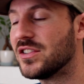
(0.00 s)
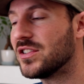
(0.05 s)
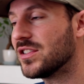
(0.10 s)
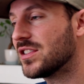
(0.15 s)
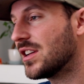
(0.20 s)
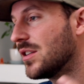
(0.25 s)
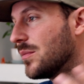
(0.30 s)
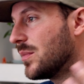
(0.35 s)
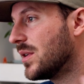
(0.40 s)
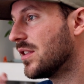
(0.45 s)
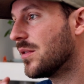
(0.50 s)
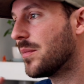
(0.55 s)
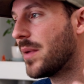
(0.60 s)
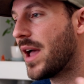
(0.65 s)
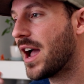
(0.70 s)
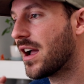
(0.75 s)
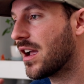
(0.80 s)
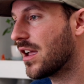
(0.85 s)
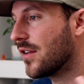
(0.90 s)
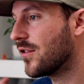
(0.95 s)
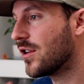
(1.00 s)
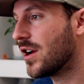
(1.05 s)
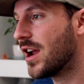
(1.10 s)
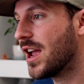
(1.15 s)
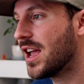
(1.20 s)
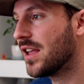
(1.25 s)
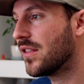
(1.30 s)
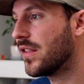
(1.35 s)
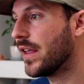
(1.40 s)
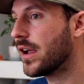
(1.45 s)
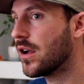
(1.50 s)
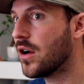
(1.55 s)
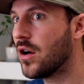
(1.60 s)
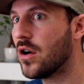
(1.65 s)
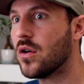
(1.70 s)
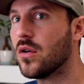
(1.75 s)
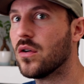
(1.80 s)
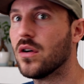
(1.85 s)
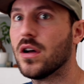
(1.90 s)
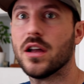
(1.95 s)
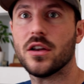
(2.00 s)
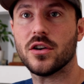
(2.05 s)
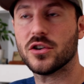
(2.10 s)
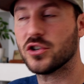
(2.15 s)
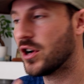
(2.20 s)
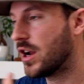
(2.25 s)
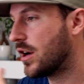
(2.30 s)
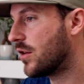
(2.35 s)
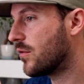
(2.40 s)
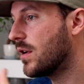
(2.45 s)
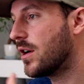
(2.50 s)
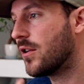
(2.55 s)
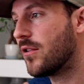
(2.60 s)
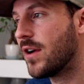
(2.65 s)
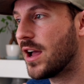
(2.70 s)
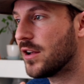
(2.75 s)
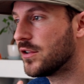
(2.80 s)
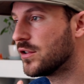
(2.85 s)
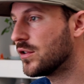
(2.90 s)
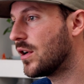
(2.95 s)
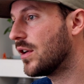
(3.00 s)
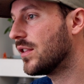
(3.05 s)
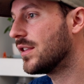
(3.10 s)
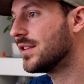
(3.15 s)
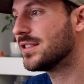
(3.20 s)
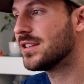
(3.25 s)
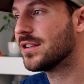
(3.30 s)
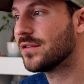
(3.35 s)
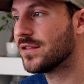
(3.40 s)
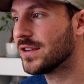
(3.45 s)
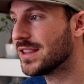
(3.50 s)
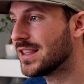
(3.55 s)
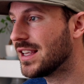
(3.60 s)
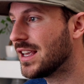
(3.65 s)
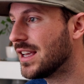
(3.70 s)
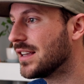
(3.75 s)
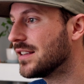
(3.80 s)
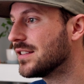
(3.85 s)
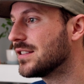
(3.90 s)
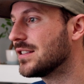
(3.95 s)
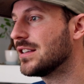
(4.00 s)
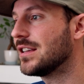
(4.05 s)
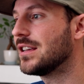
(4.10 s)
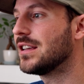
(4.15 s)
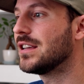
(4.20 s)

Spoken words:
just going to be in the back of your head like, oh, you're trying to run around, do all these different things.